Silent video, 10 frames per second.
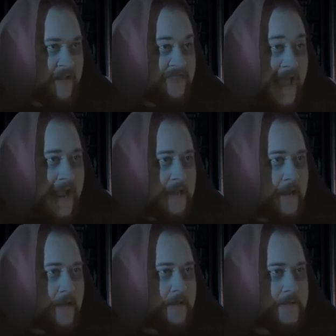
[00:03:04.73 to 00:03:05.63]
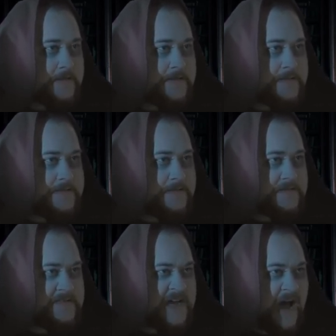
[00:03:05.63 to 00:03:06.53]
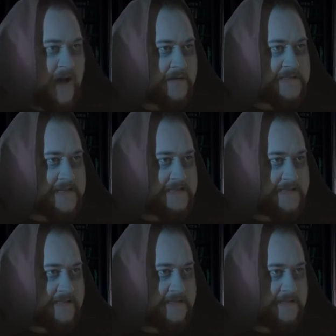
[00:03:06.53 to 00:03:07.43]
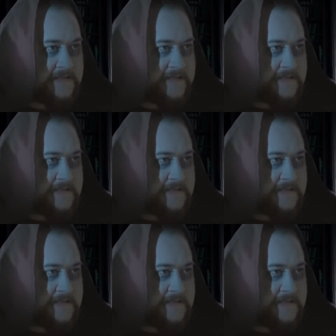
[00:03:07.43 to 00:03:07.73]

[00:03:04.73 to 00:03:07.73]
and then darkness.